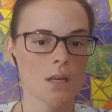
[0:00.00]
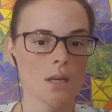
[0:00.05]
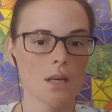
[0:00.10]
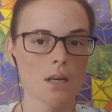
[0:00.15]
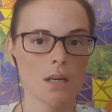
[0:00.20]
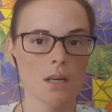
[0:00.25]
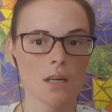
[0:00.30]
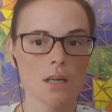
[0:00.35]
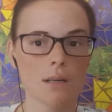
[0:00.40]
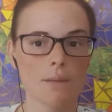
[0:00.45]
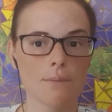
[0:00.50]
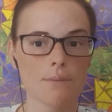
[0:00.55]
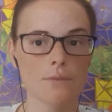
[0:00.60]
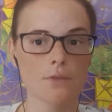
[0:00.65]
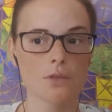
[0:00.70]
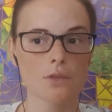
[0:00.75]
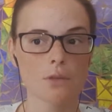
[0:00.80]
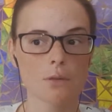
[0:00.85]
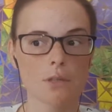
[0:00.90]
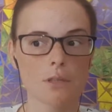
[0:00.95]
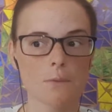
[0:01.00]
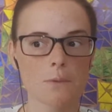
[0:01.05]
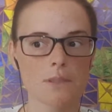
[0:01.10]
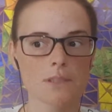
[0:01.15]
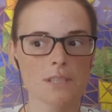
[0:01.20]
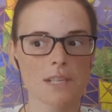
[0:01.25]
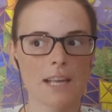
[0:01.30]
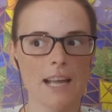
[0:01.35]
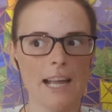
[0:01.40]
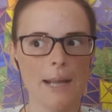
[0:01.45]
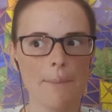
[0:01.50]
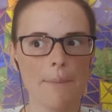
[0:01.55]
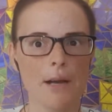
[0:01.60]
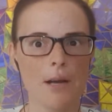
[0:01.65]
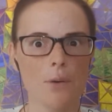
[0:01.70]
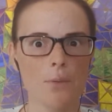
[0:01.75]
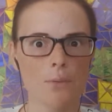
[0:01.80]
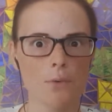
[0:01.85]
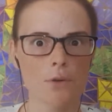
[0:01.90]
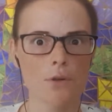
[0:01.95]
So it was like
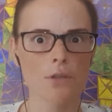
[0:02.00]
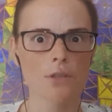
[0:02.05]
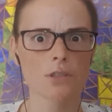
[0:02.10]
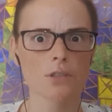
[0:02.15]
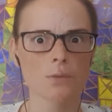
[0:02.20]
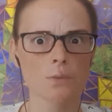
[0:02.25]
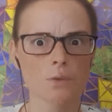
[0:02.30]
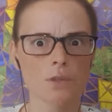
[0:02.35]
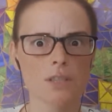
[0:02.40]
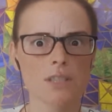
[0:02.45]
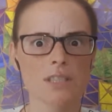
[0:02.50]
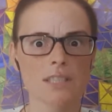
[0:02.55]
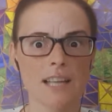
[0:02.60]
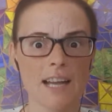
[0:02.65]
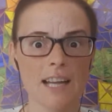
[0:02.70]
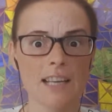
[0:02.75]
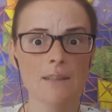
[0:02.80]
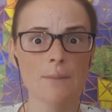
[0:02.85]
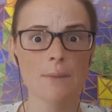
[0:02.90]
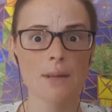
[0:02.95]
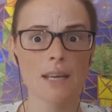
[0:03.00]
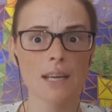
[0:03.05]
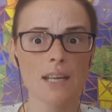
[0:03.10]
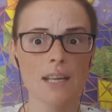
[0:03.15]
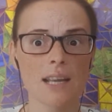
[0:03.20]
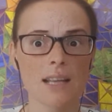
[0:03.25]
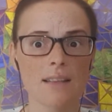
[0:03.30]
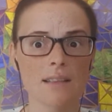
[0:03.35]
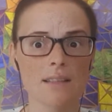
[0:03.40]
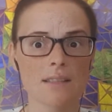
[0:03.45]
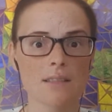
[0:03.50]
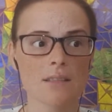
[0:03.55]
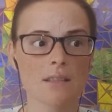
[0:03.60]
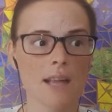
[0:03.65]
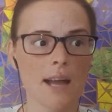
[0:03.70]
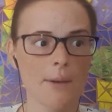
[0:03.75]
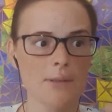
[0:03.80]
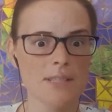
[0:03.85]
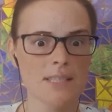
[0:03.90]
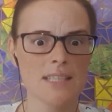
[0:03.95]
my worst nightmare, and
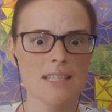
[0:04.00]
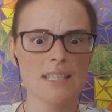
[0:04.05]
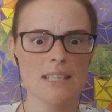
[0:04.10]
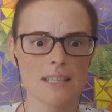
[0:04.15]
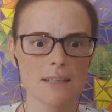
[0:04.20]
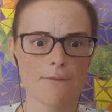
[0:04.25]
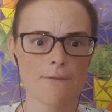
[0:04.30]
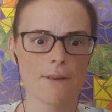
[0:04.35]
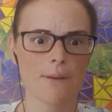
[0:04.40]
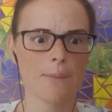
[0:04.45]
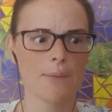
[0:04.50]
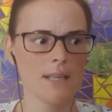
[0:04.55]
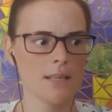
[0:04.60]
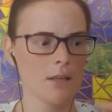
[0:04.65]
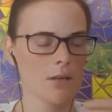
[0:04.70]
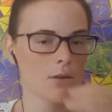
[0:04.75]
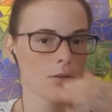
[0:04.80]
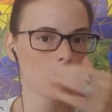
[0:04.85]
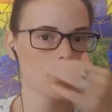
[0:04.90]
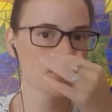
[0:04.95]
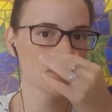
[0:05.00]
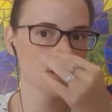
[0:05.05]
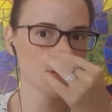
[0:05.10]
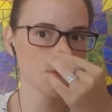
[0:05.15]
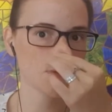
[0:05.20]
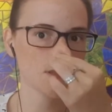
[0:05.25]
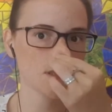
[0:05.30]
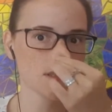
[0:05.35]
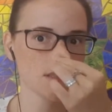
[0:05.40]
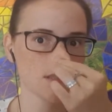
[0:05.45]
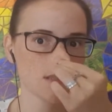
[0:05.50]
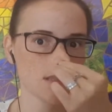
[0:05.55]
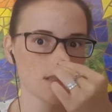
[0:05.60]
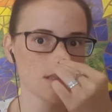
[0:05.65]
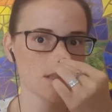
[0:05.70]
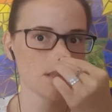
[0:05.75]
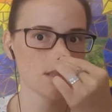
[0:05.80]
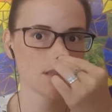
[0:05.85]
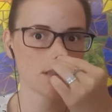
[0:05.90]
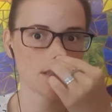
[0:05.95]
now seeing it from that close, it was
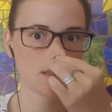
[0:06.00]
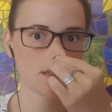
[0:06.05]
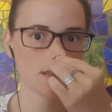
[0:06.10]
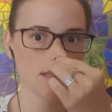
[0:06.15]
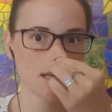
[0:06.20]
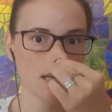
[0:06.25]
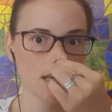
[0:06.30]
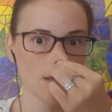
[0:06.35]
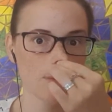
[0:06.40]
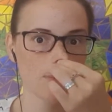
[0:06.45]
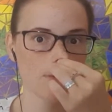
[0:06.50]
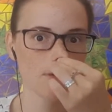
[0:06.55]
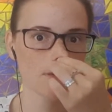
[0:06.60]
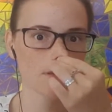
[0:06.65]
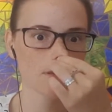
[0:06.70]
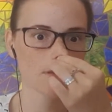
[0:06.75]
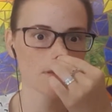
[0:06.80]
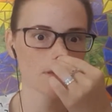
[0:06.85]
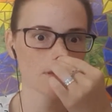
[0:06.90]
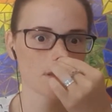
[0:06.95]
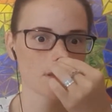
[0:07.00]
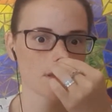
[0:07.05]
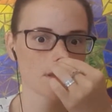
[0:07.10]
terrible.